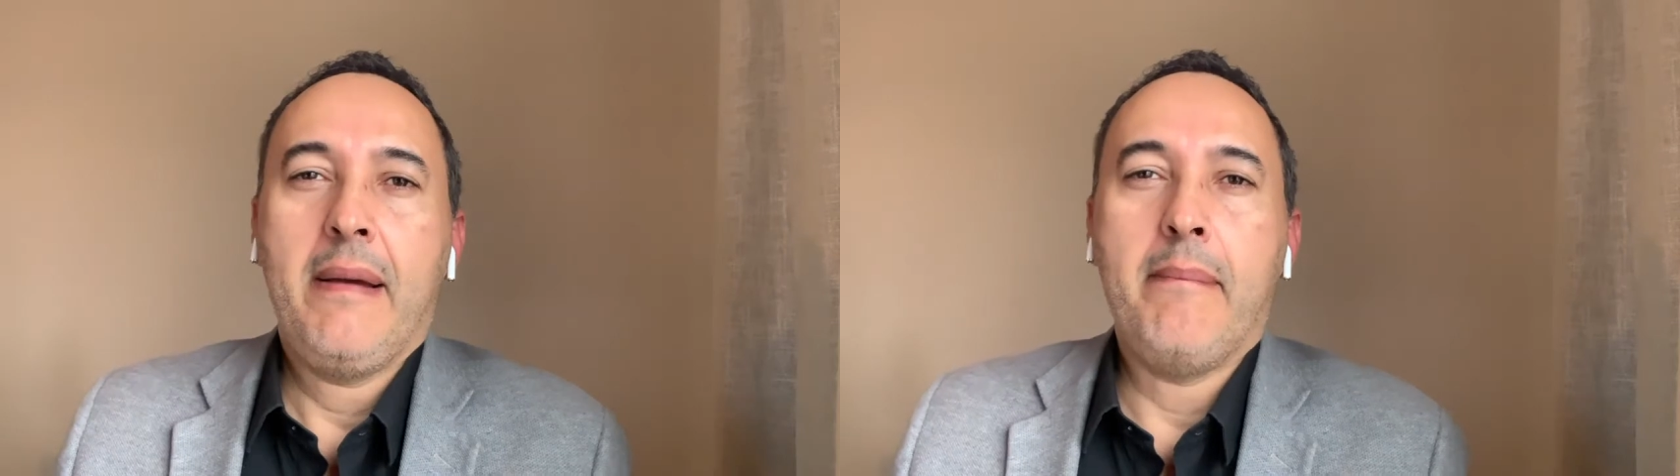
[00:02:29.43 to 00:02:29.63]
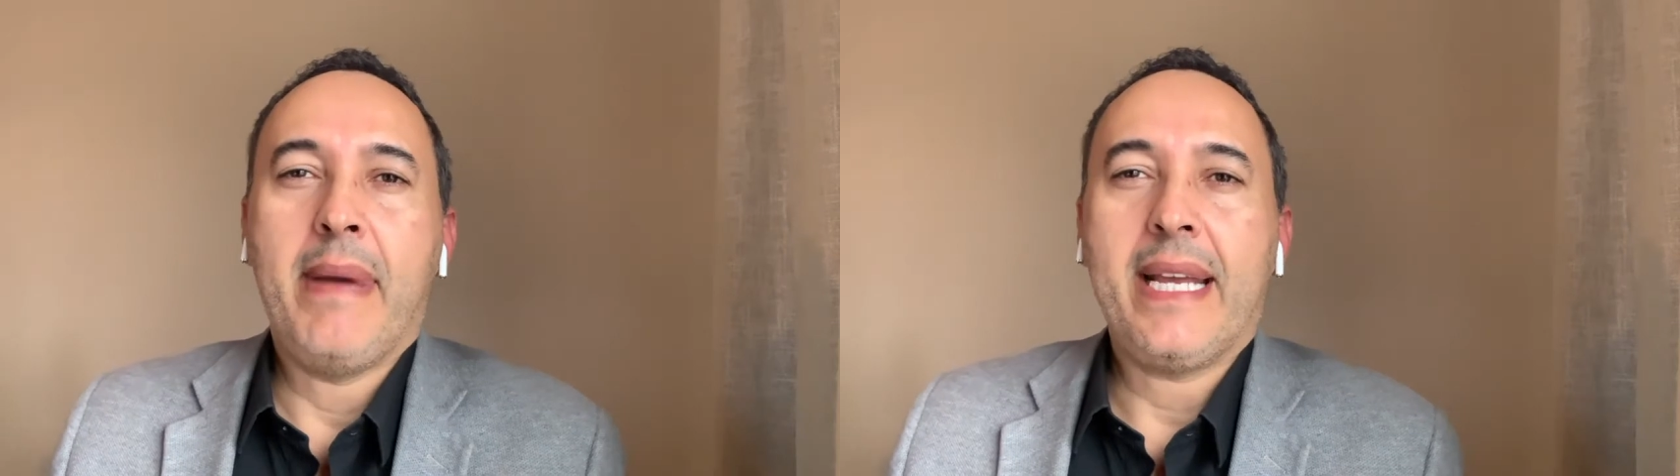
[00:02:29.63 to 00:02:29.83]

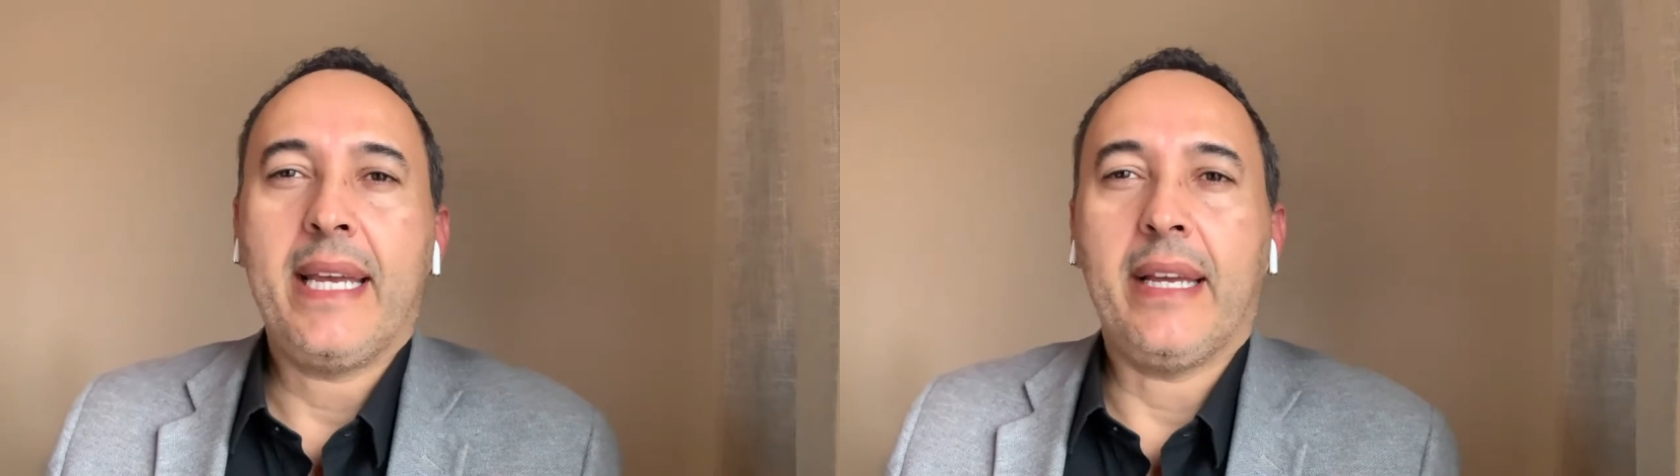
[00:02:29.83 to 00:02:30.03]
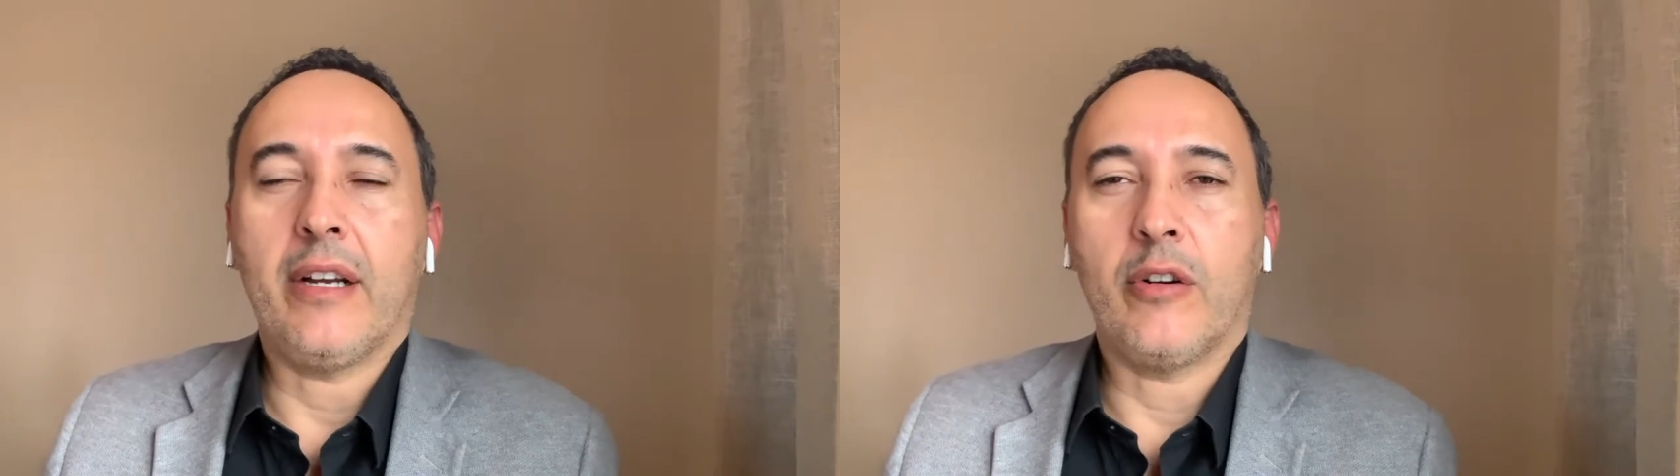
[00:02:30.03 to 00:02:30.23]

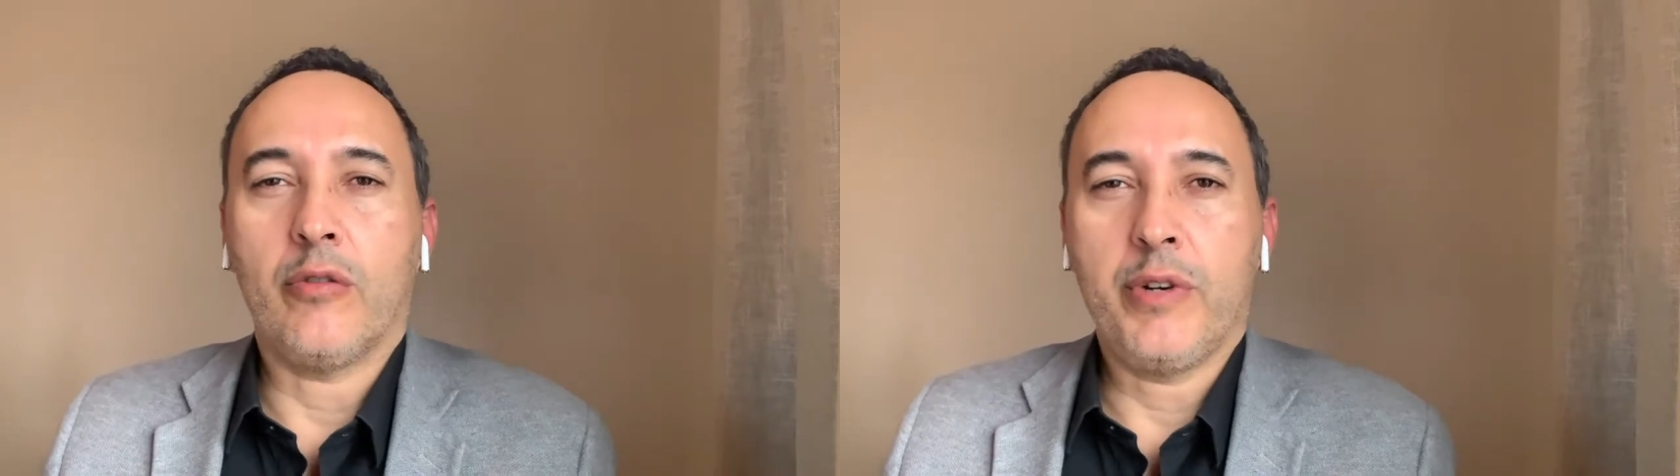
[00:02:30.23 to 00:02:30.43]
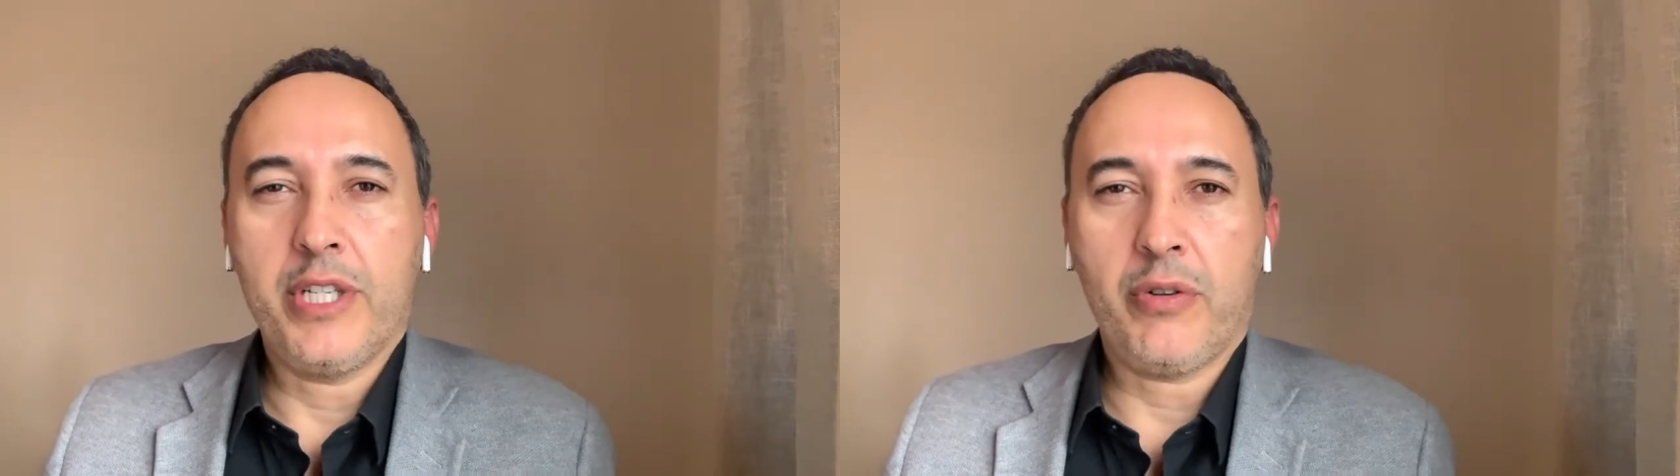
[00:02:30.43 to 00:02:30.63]
making
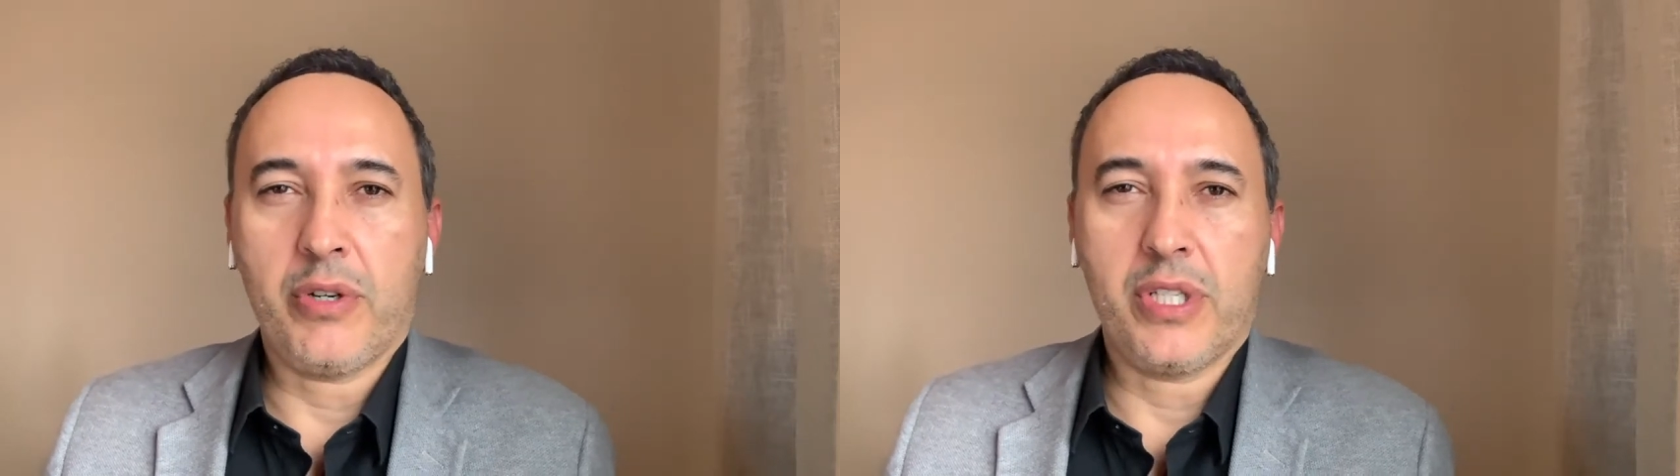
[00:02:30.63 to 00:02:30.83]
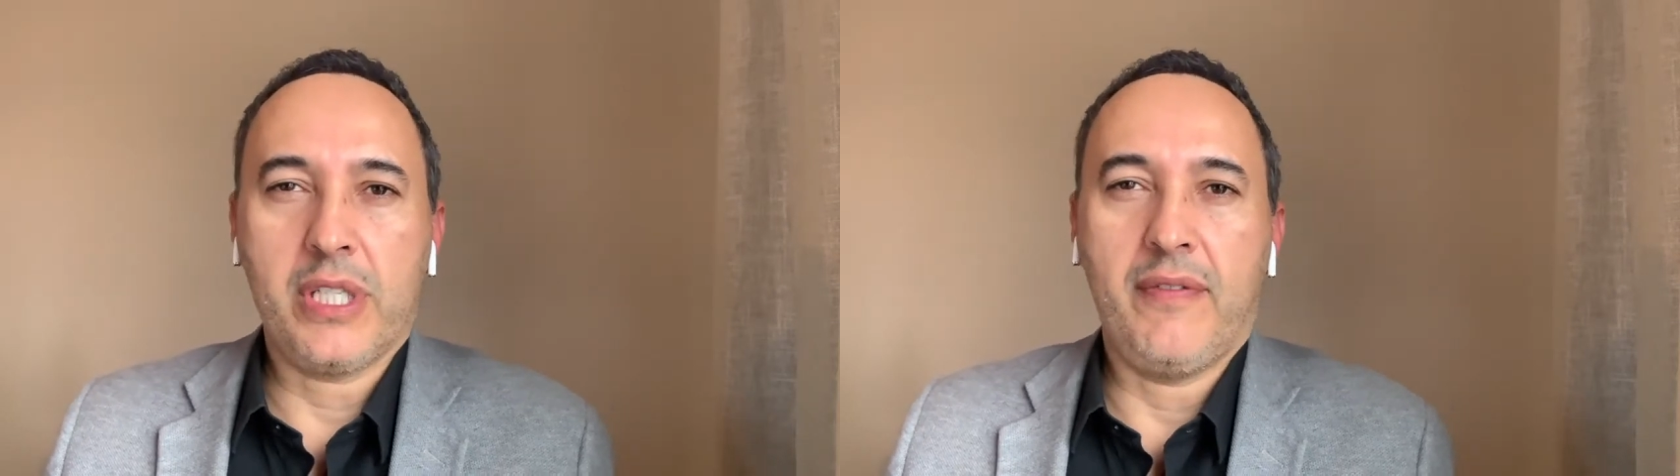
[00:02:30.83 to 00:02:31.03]

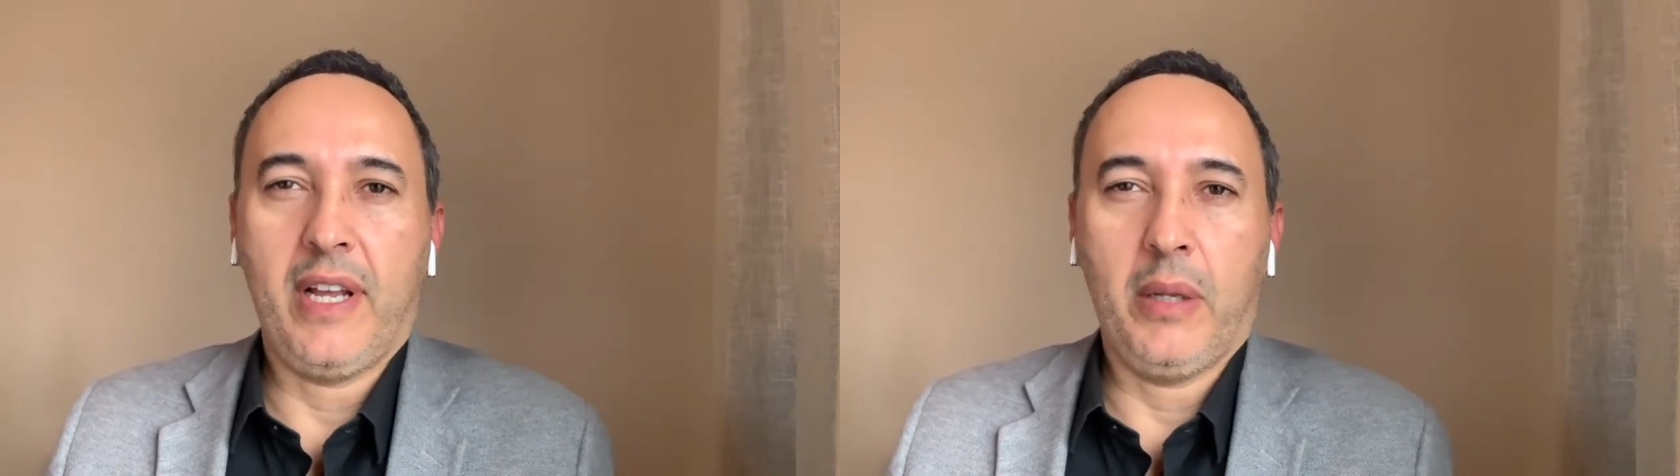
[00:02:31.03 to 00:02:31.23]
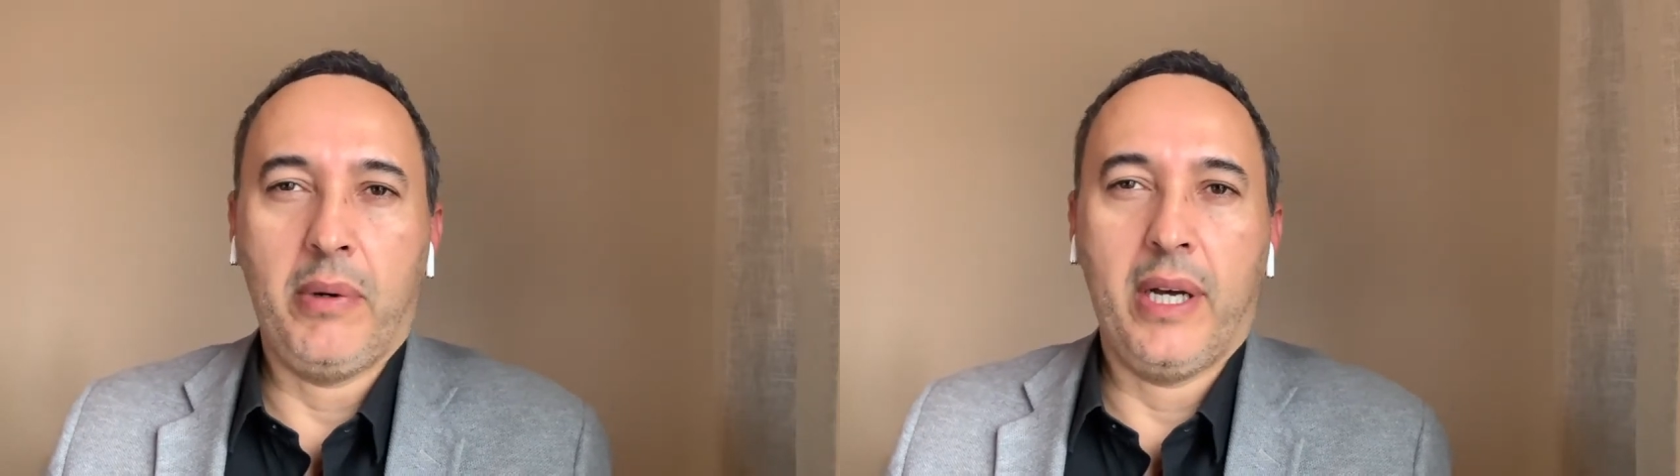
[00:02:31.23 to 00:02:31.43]
resources
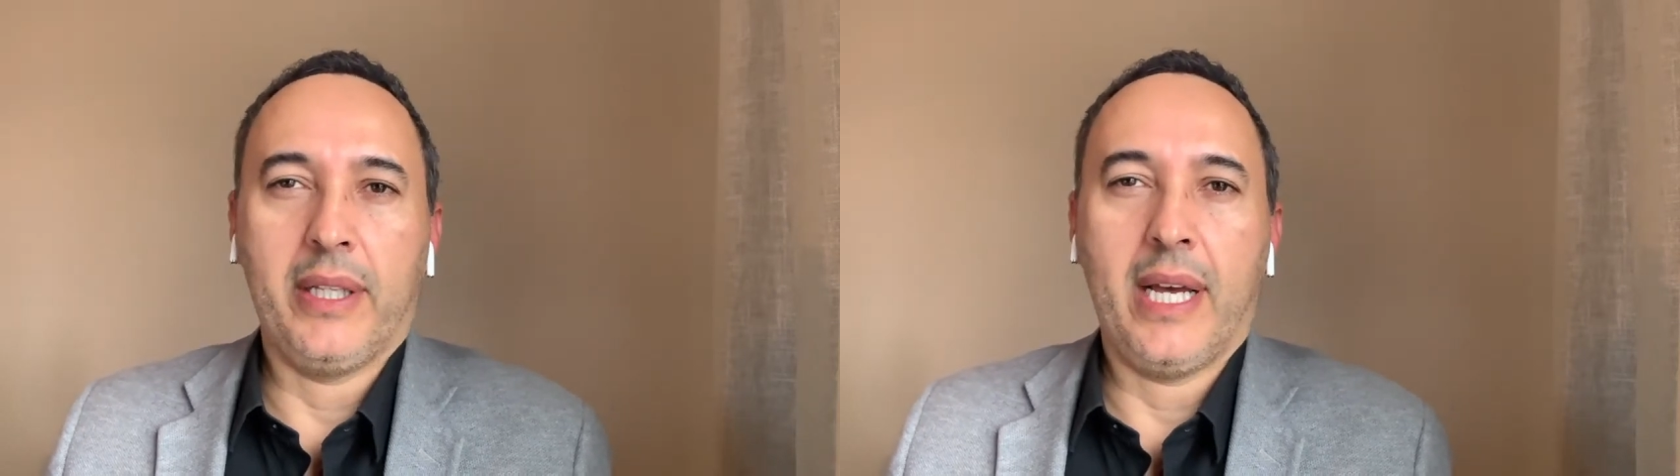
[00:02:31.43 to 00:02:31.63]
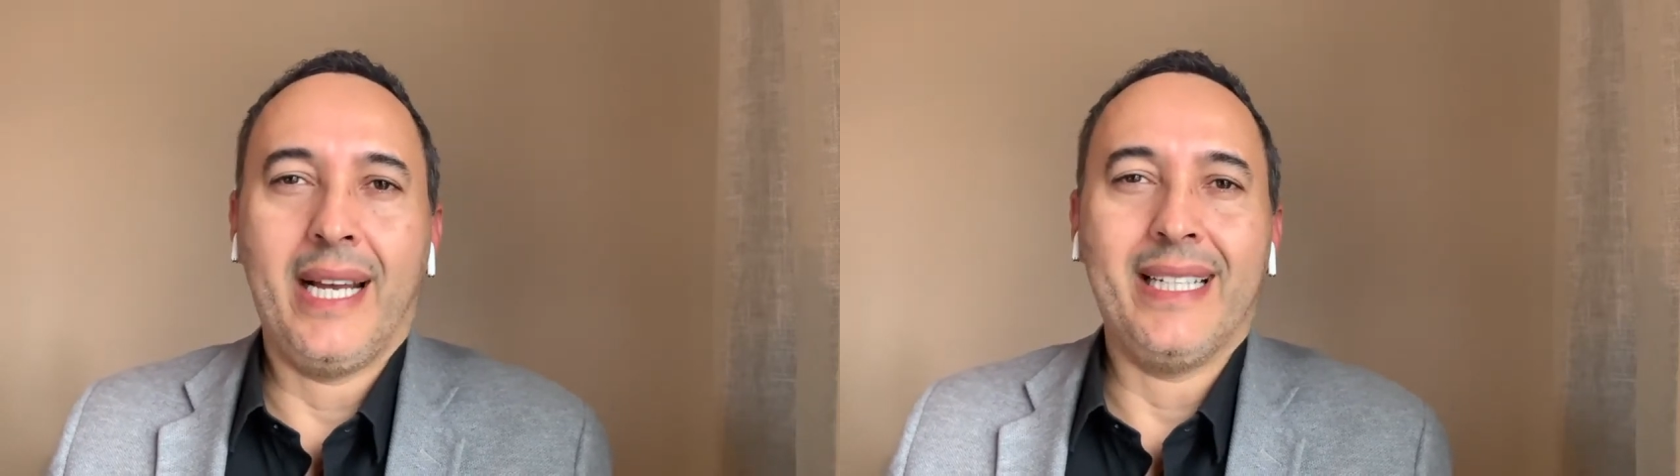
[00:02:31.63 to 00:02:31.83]
available
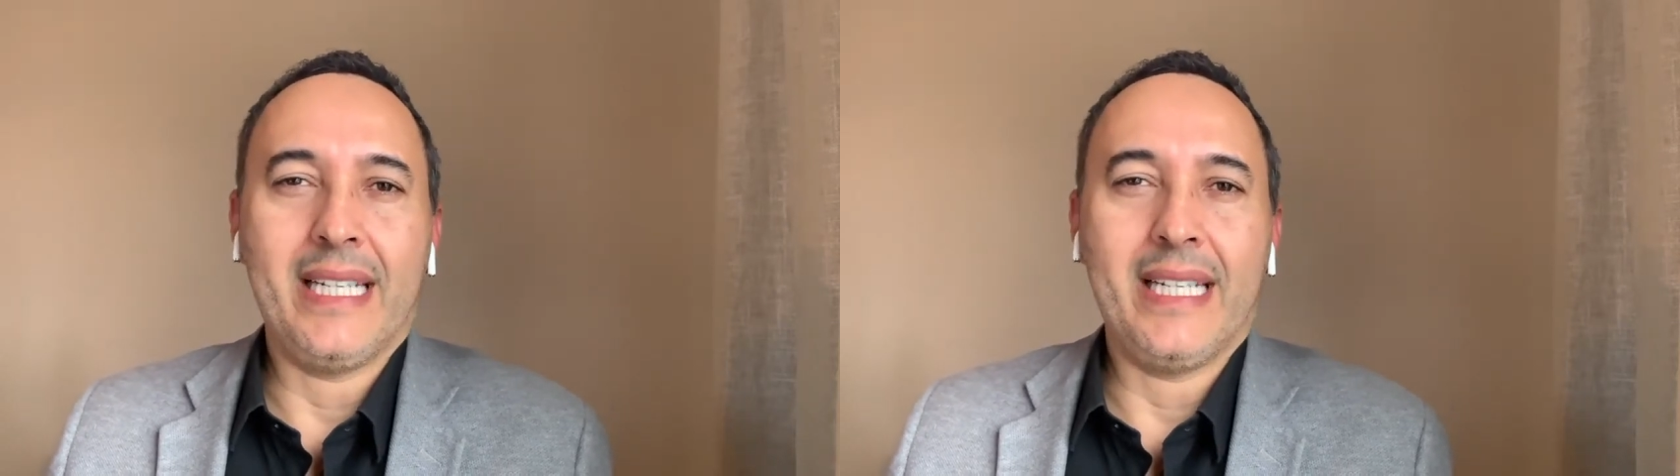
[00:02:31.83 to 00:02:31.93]
online